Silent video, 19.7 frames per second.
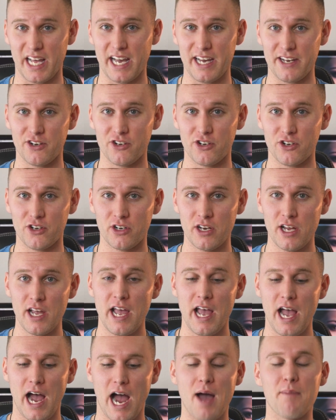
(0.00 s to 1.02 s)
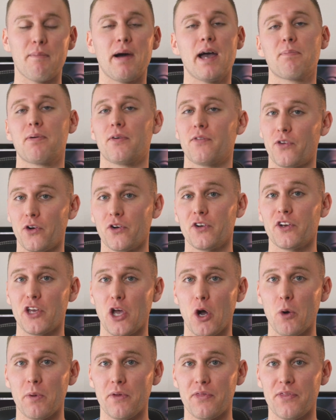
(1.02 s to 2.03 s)
lighter, I might prefer to
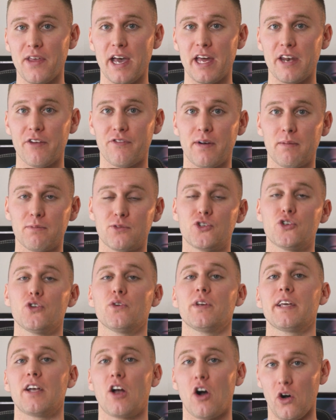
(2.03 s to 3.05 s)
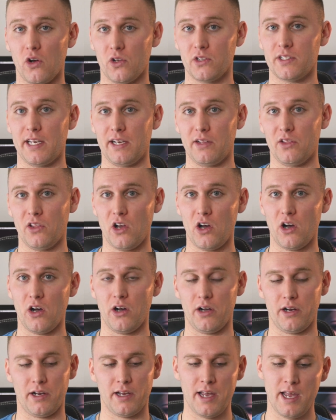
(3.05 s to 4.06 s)
go with that if I'm shooting all day
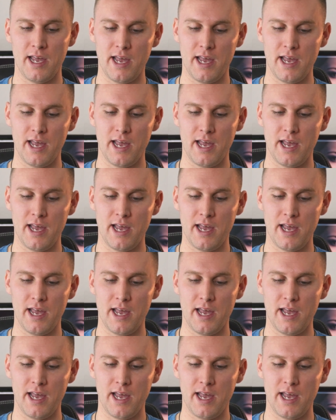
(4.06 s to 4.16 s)
long.